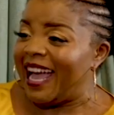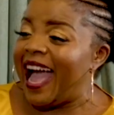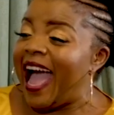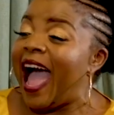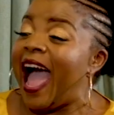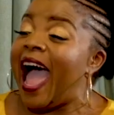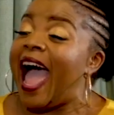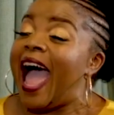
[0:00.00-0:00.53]

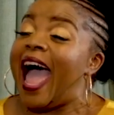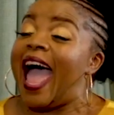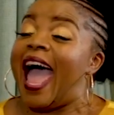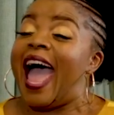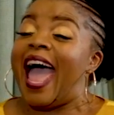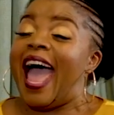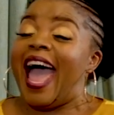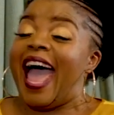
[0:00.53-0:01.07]
Steve,
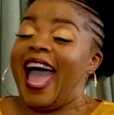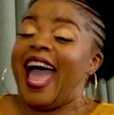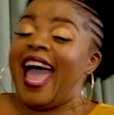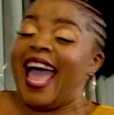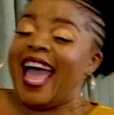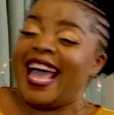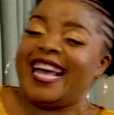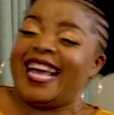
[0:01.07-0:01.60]
doesn't
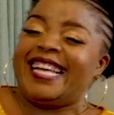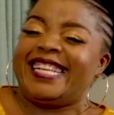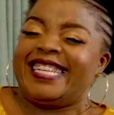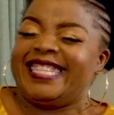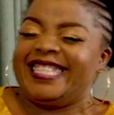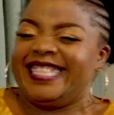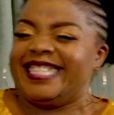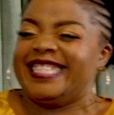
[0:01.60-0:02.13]
happen. You
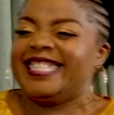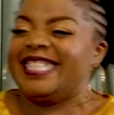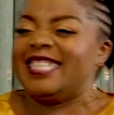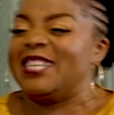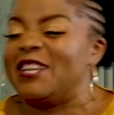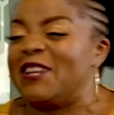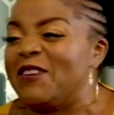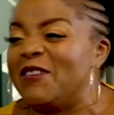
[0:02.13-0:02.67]
hand it in when
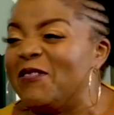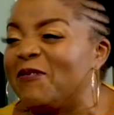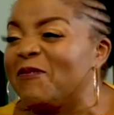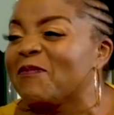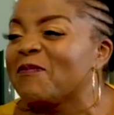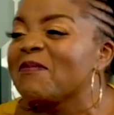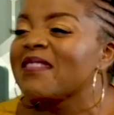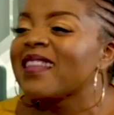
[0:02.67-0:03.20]
we get here.